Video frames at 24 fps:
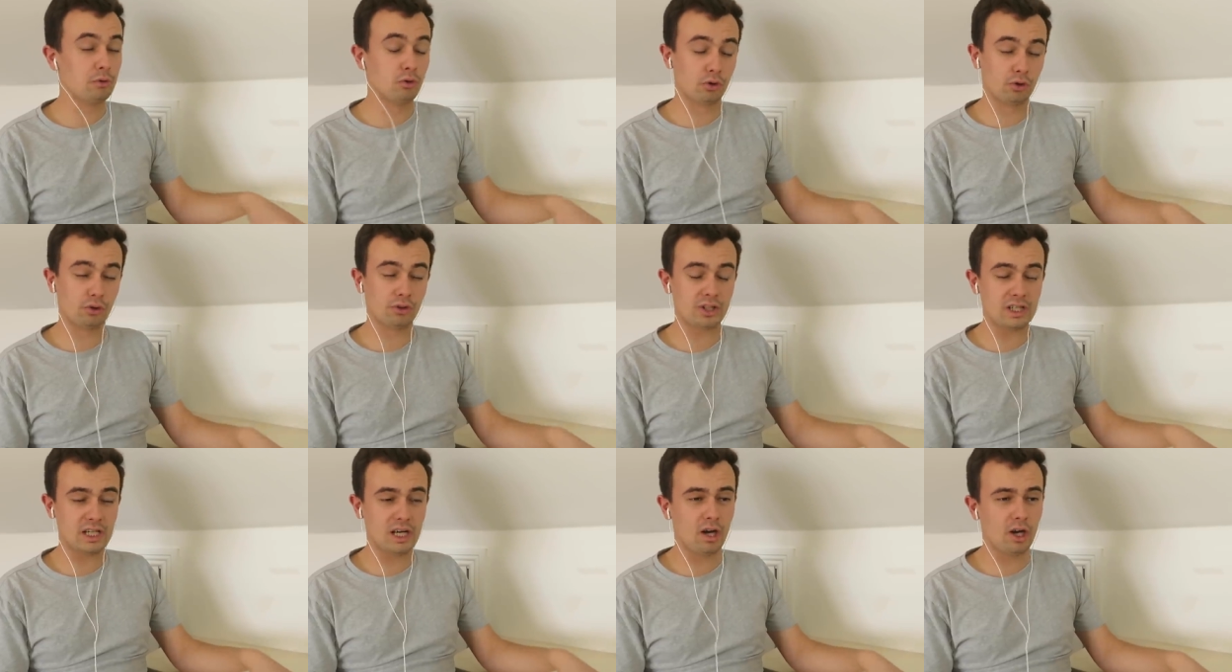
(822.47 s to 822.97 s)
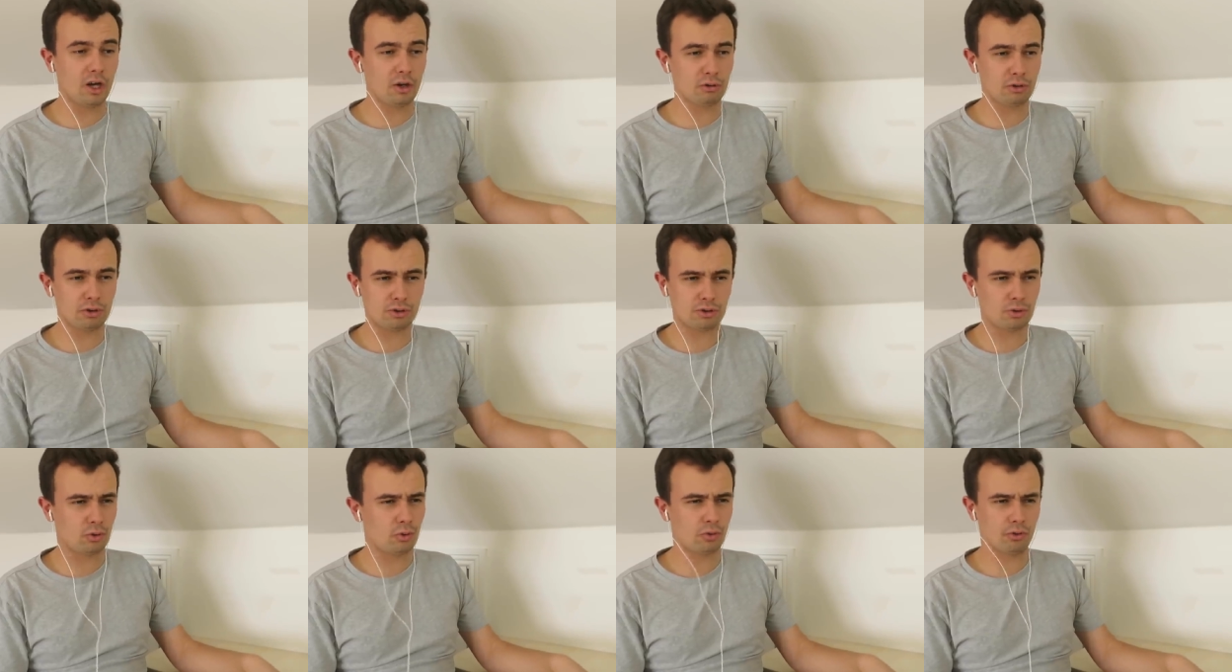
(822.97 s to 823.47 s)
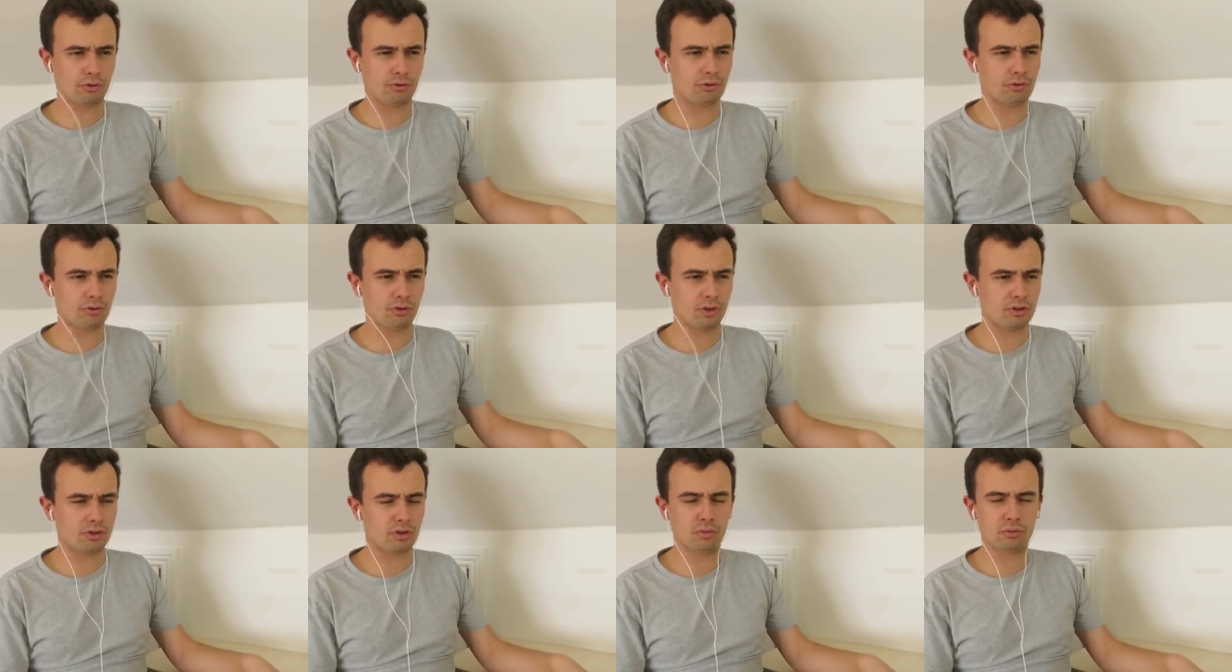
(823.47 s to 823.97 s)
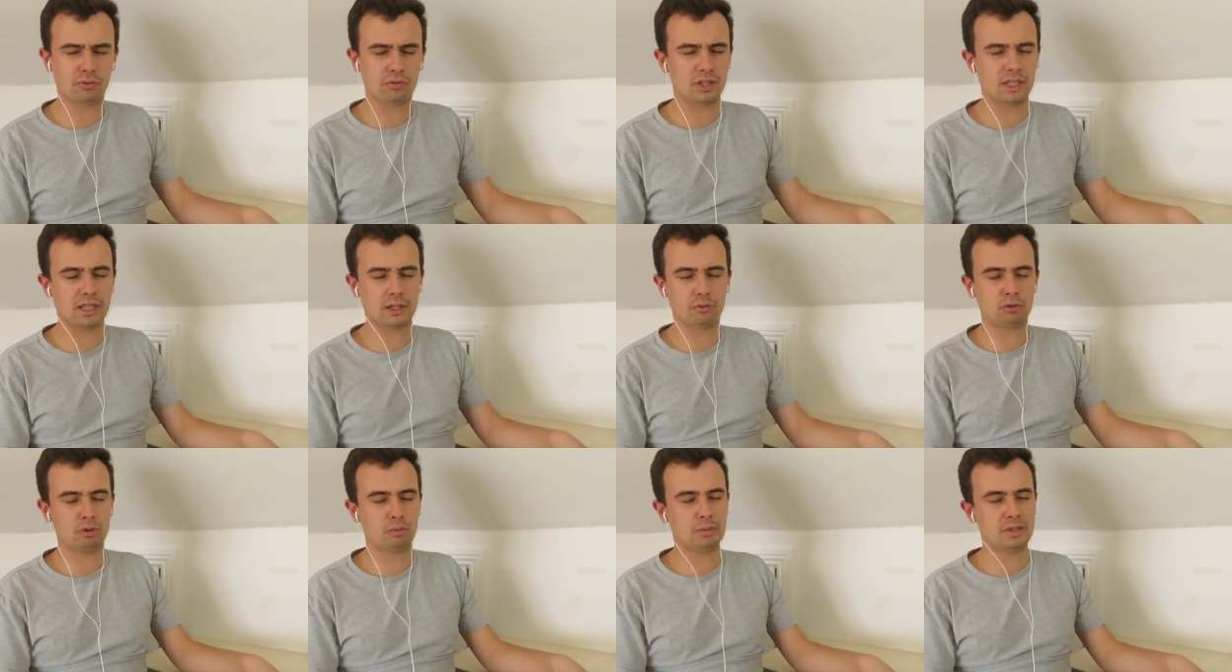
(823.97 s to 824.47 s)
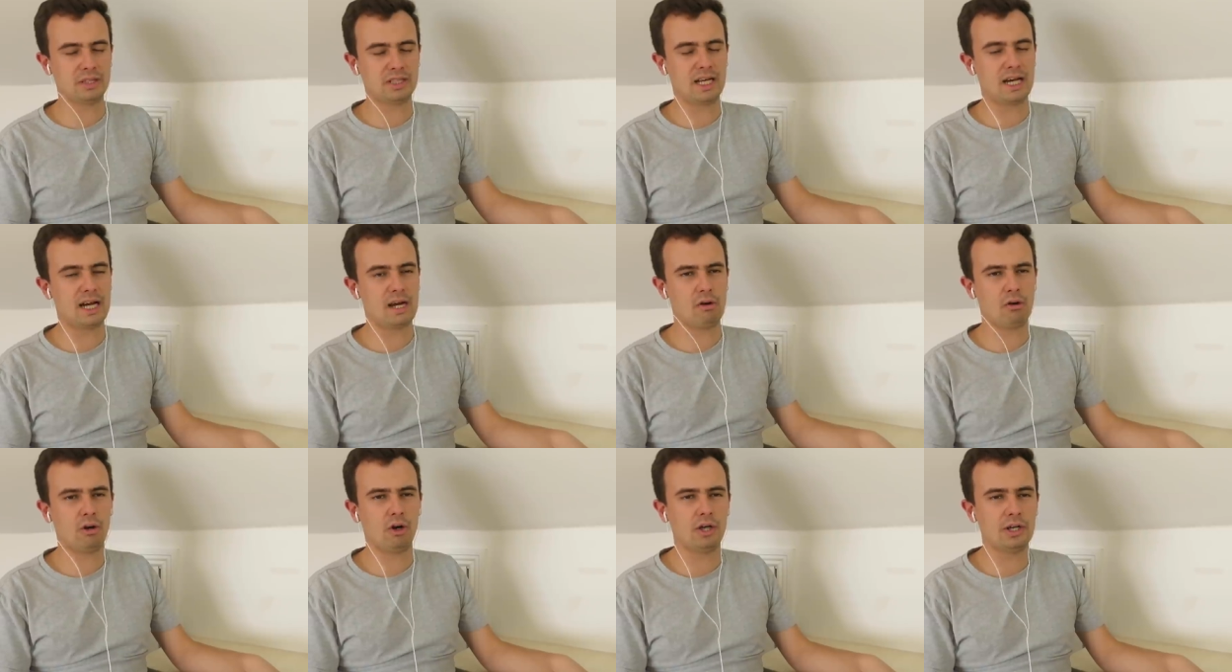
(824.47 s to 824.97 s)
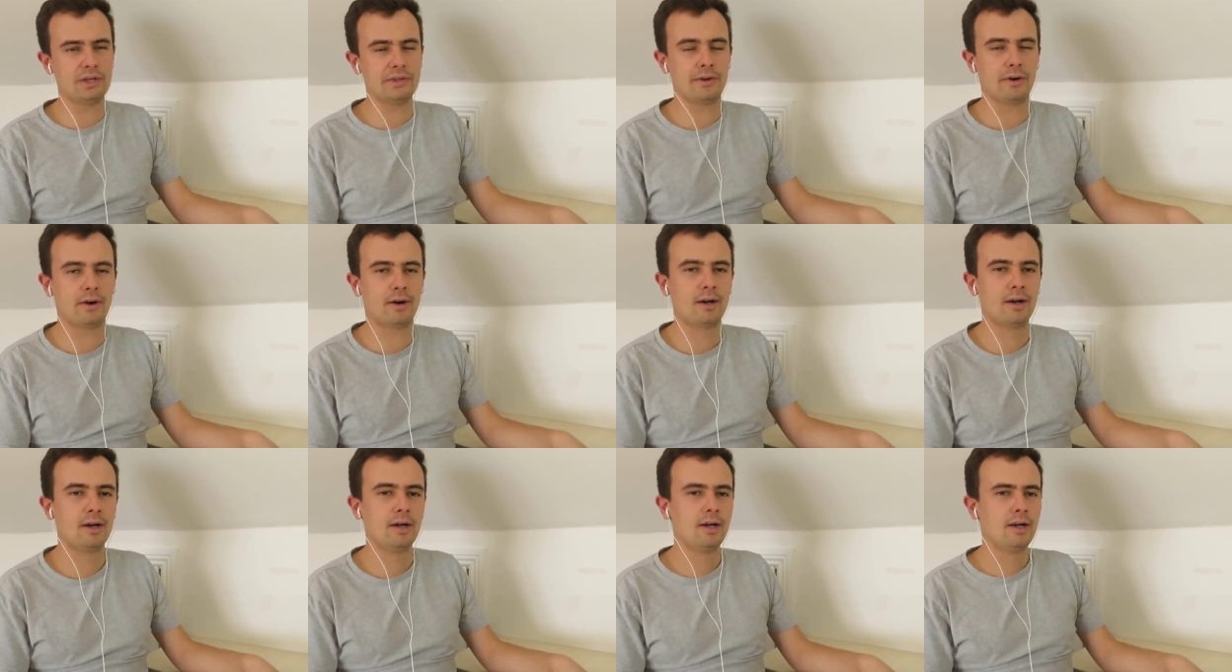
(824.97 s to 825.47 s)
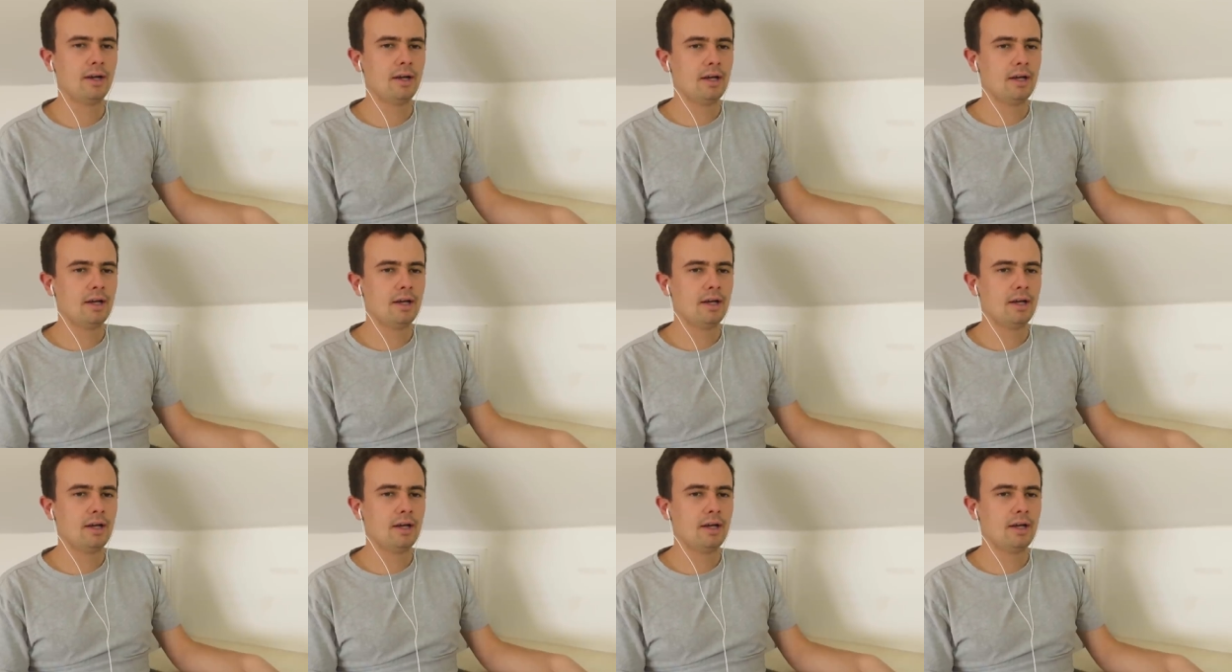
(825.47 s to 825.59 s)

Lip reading: None of the Irish horses, I don't think, will be there either.